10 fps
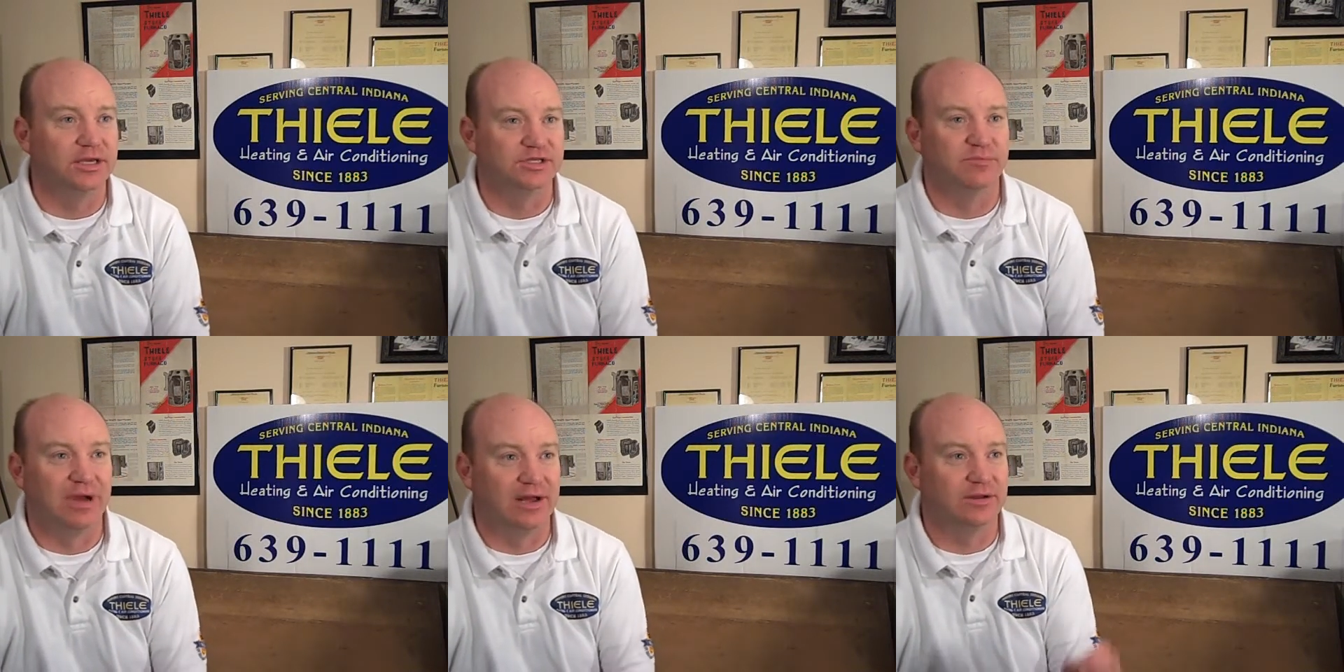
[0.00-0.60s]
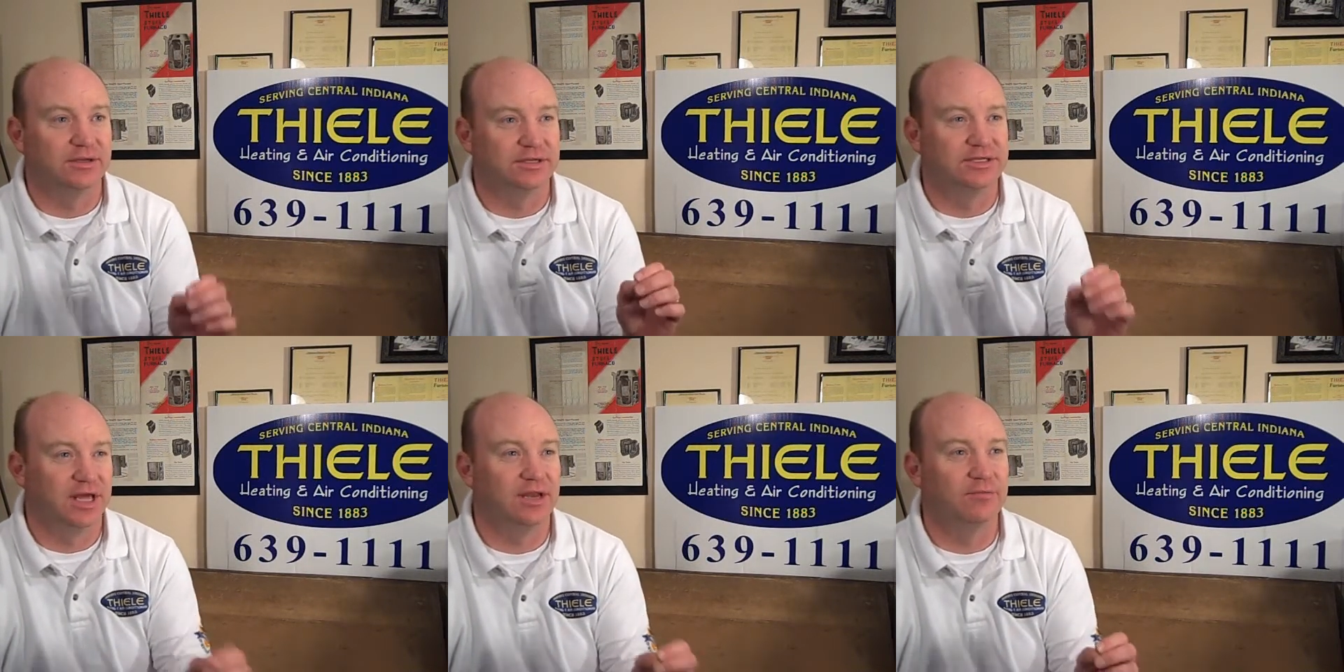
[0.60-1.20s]
is about
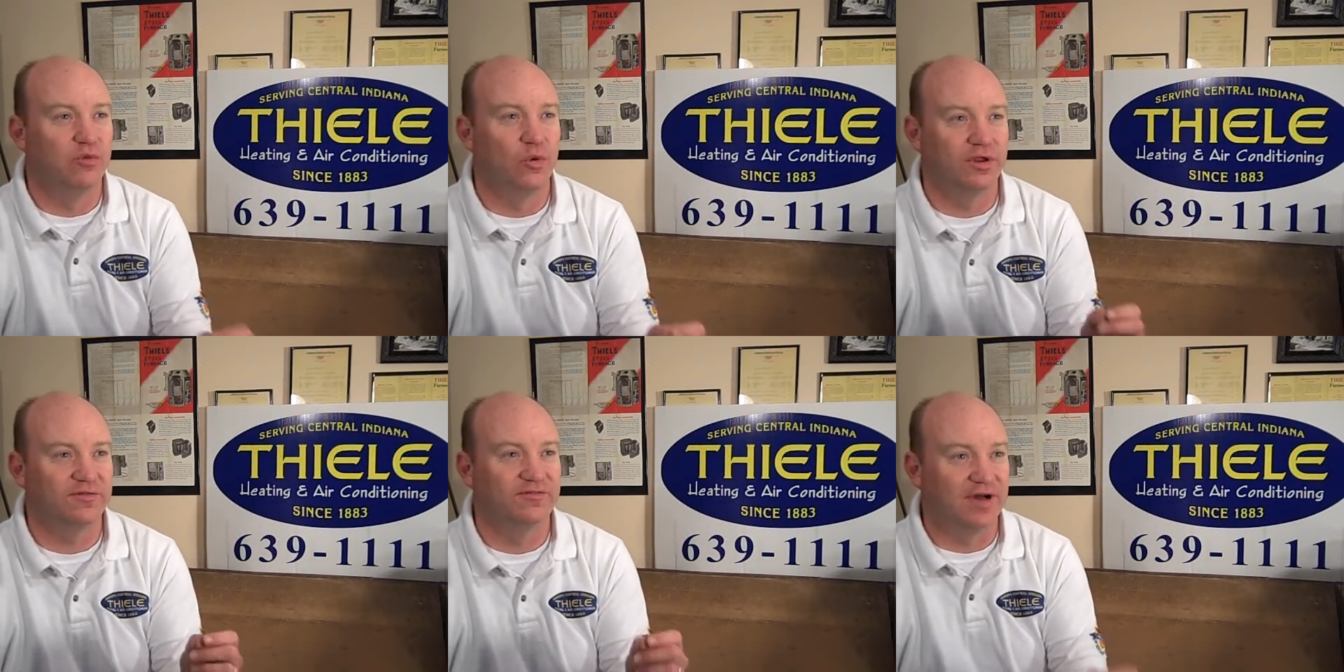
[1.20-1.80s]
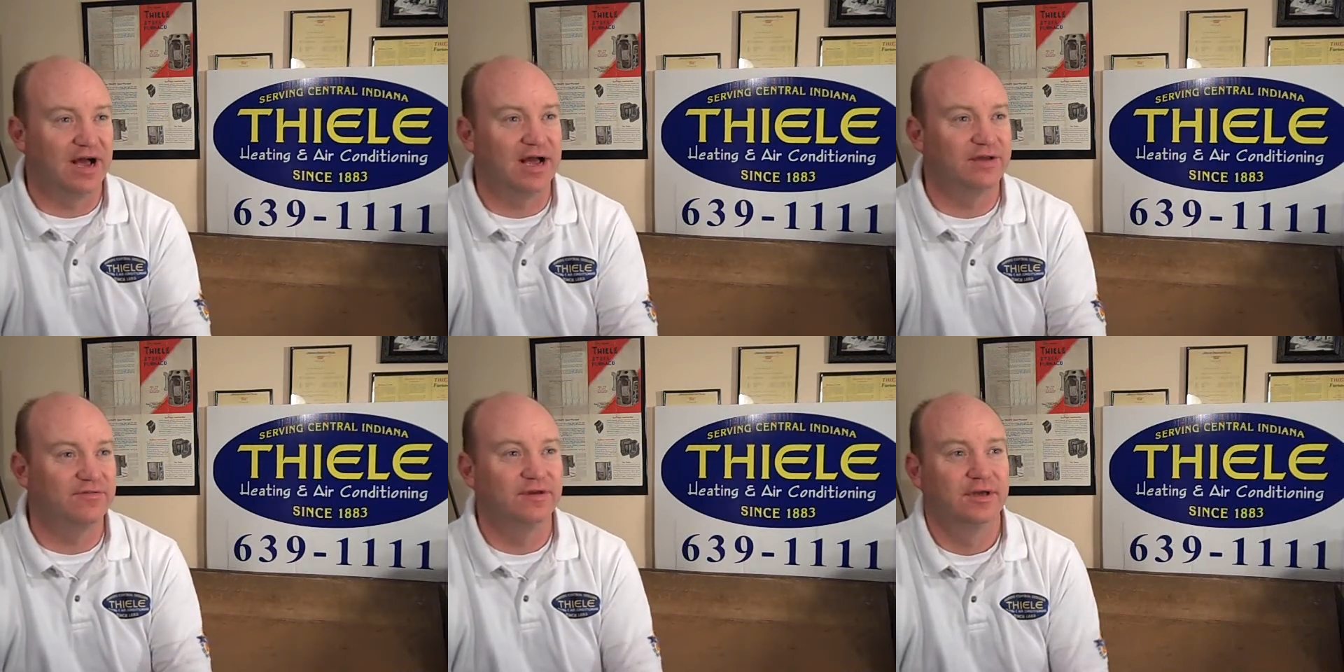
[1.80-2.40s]
10.5,